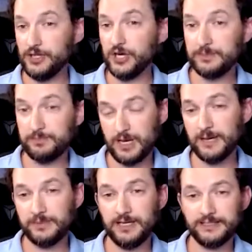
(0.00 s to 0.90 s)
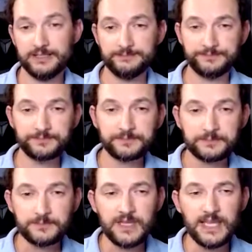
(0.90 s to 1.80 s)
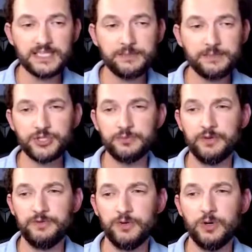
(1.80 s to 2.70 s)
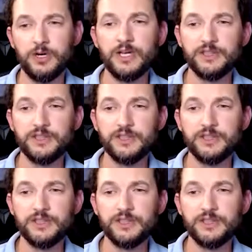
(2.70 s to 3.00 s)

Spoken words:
not in pipelines, as I mentioned before.